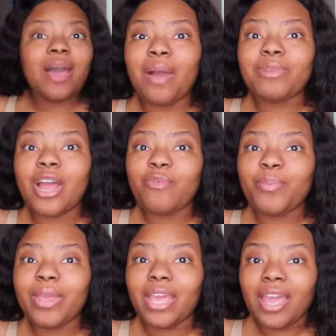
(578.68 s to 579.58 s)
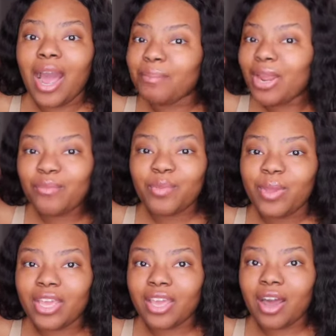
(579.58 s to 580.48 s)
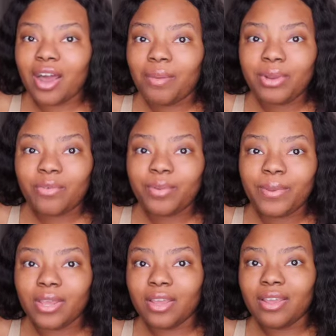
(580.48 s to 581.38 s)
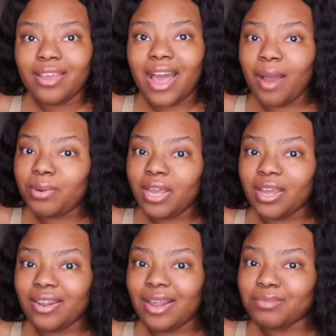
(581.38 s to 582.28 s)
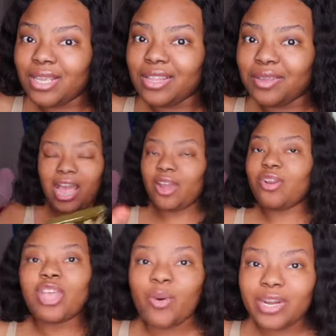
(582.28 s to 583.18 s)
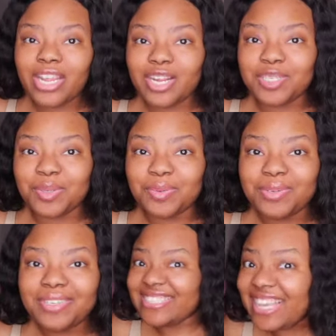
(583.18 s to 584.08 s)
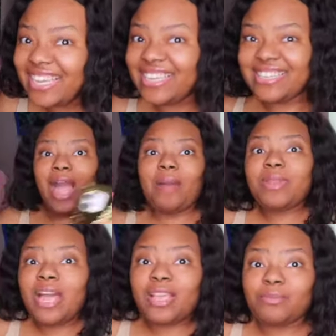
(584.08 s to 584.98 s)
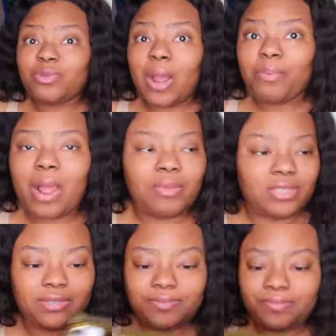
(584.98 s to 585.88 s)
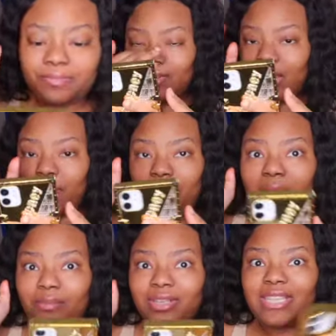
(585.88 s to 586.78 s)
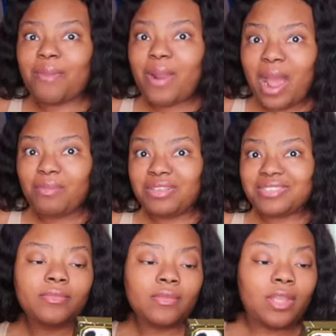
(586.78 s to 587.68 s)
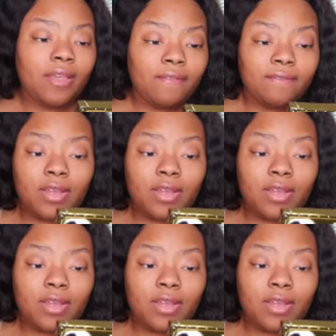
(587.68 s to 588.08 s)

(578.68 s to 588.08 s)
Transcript: i'm done repeating i'm done repeating y'all i'm done repeating i'm done i'm telling you i know y'all want to hear it too just say it i'm done i'm trying to promise i promise i promise